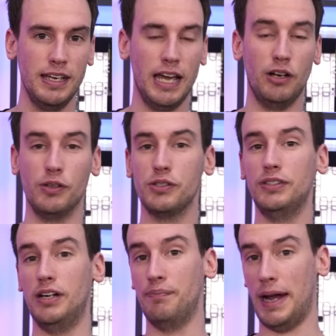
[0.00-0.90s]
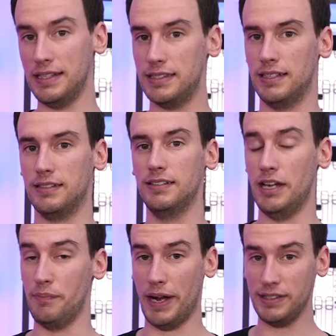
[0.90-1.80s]
and also their mindset.
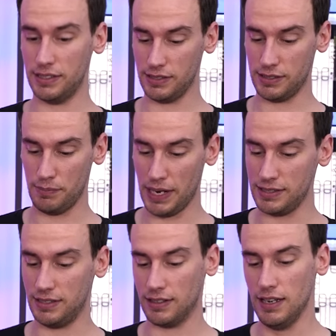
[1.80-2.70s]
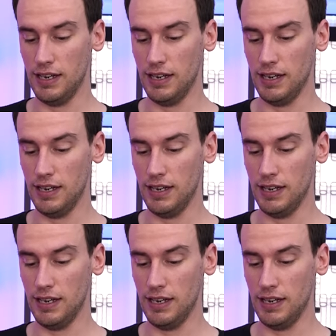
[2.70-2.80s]
Their mindset is amazing.